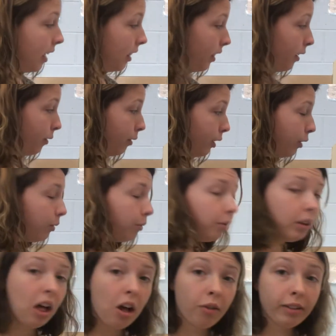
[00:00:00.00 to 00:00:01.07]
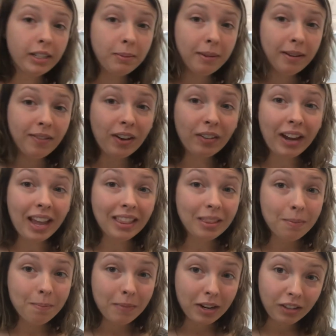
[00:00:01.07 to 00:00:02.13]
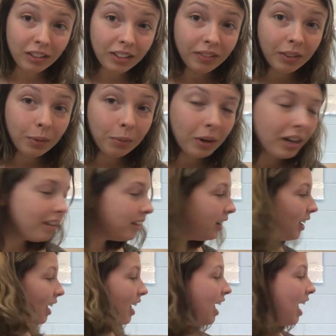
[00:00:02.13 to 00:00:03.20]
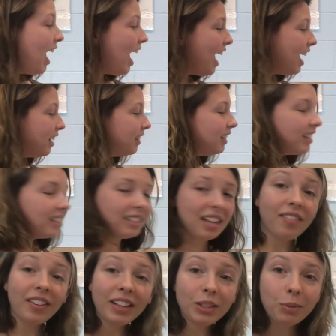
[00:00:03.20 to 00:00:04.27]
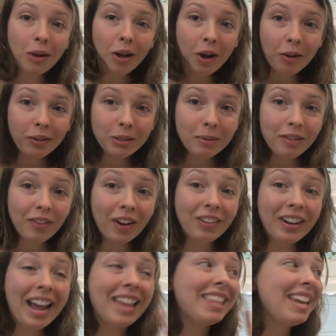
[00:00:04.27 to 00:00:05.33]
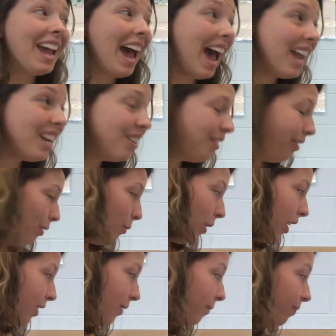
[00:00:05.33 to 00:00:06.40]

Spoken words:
The root will always be found at the middle of the word, and the suffix will always be found at the end of the word.